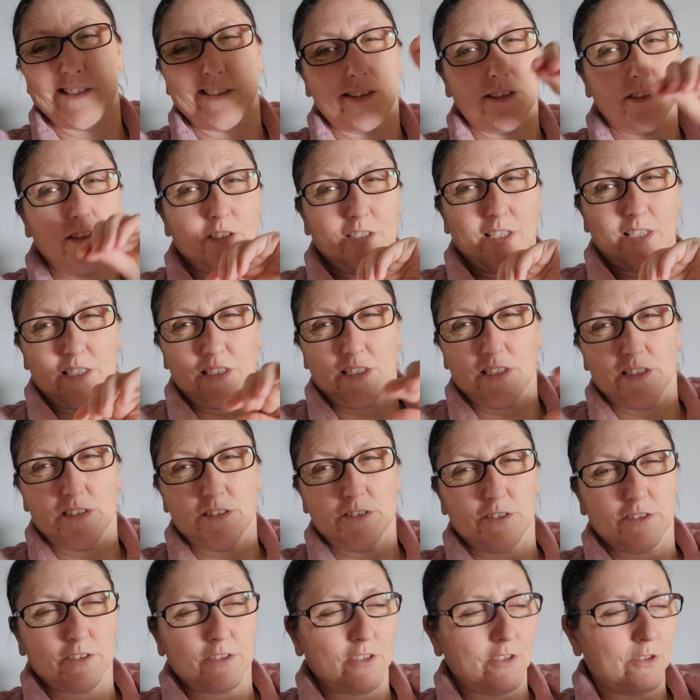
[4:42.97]
you know, like
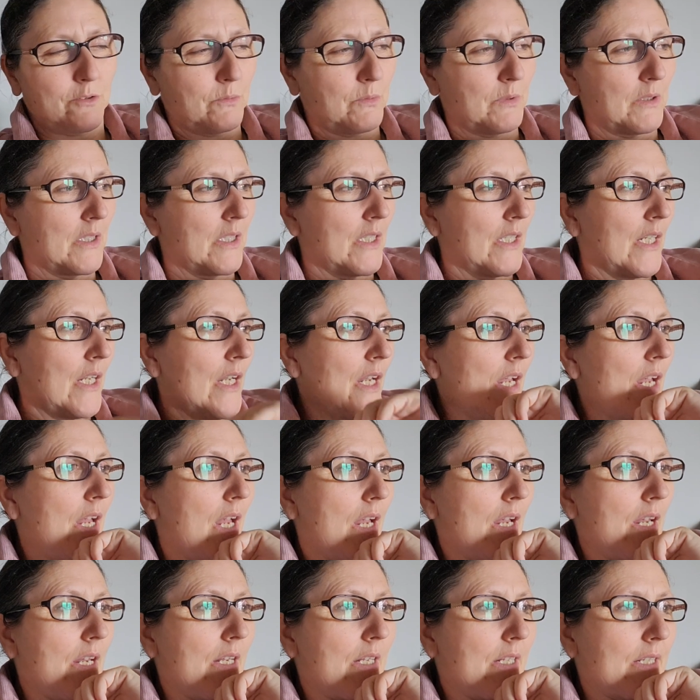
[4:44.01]
girls do.
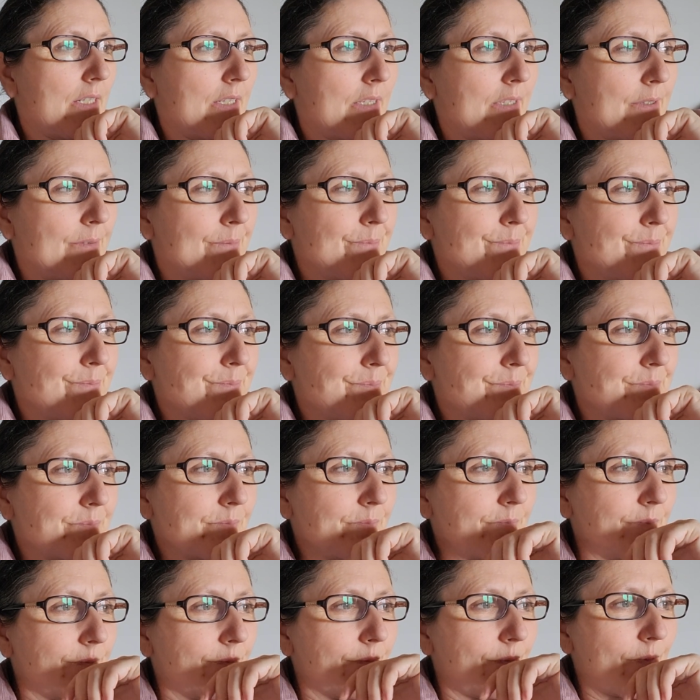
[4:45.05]
Um,
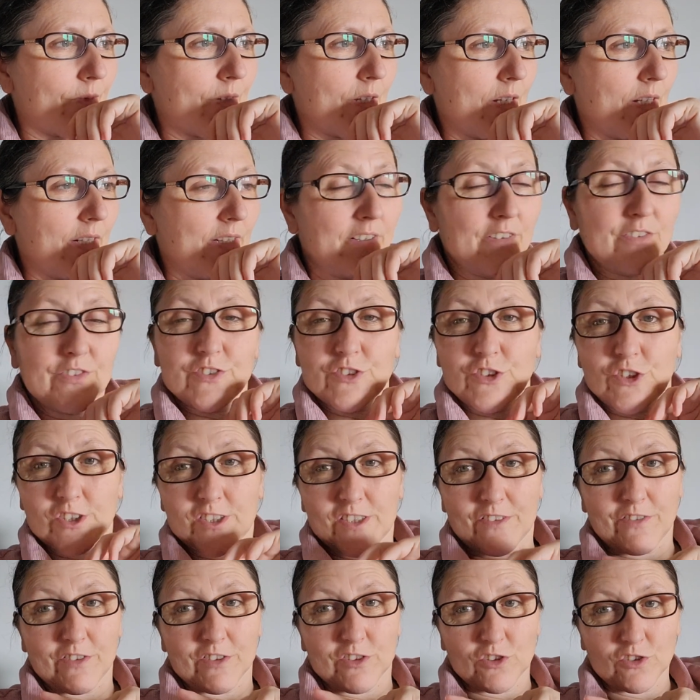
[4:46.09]
and if she's
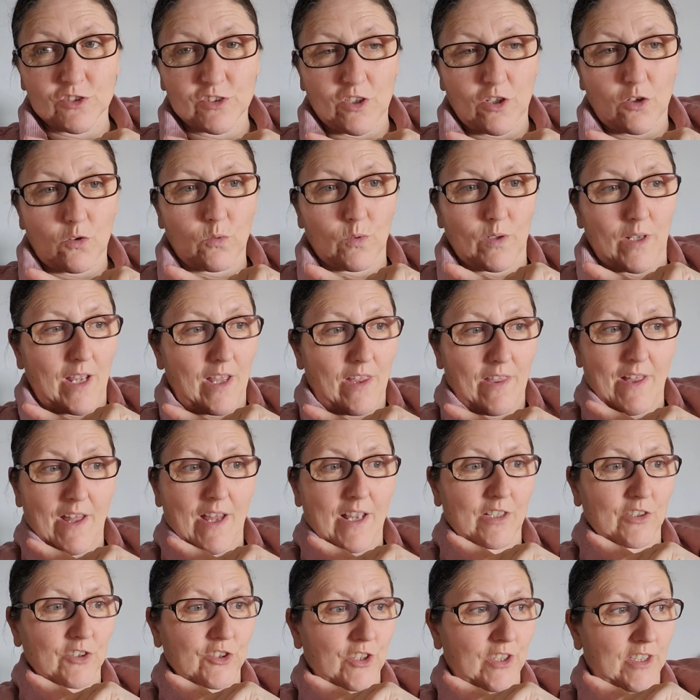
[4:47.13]
ever done all like
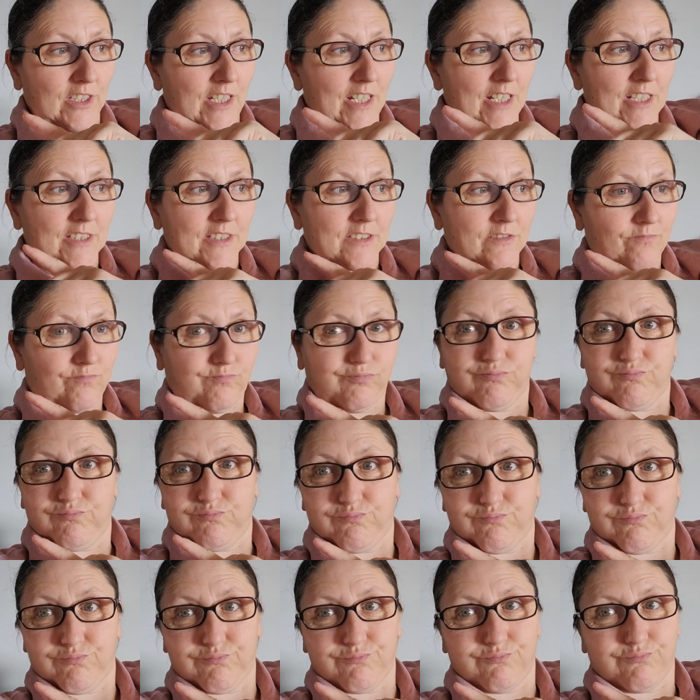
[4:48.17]
that, she gets
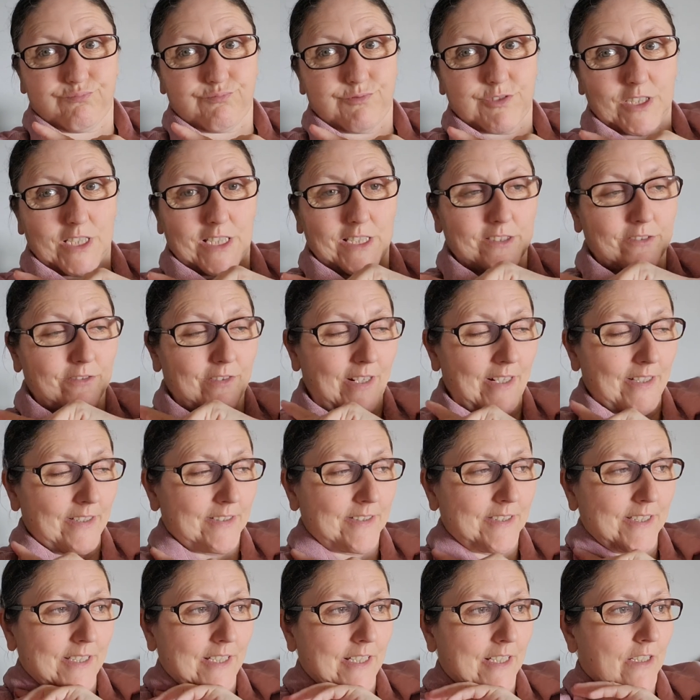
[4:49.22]
she gets right
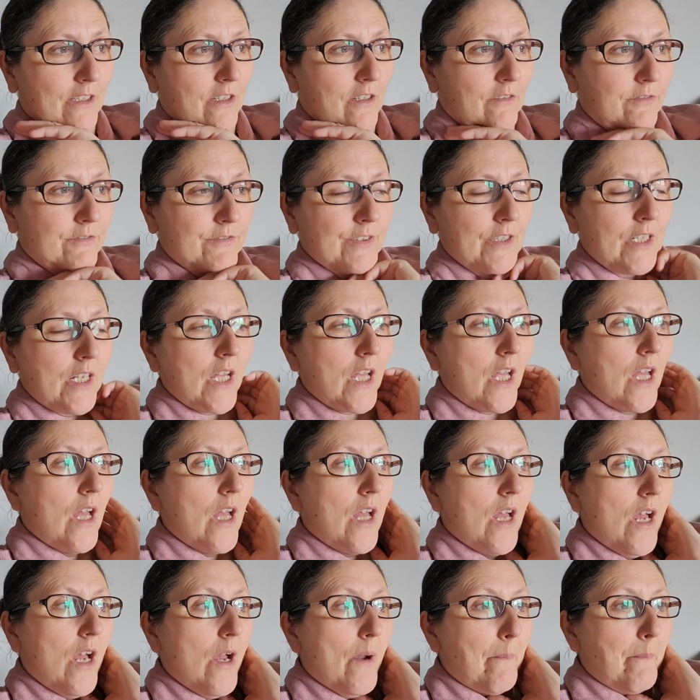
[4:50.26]
ticking off.
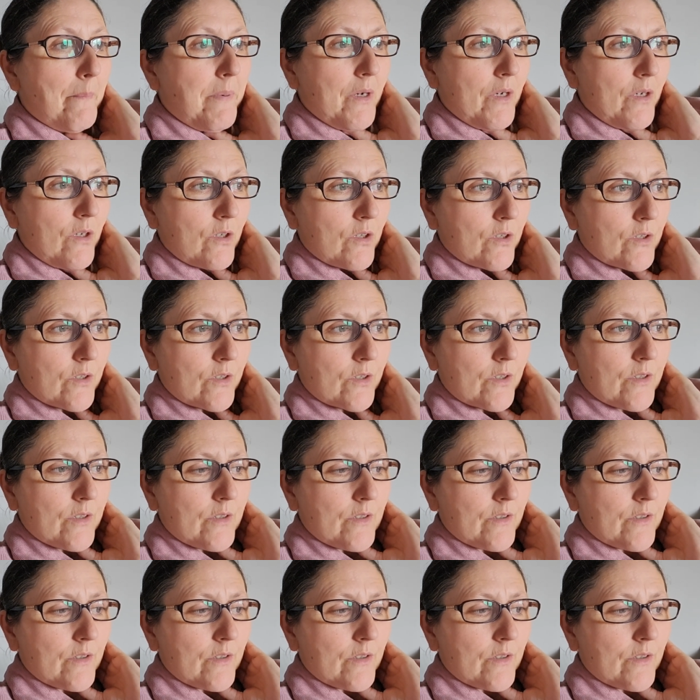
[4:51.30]
But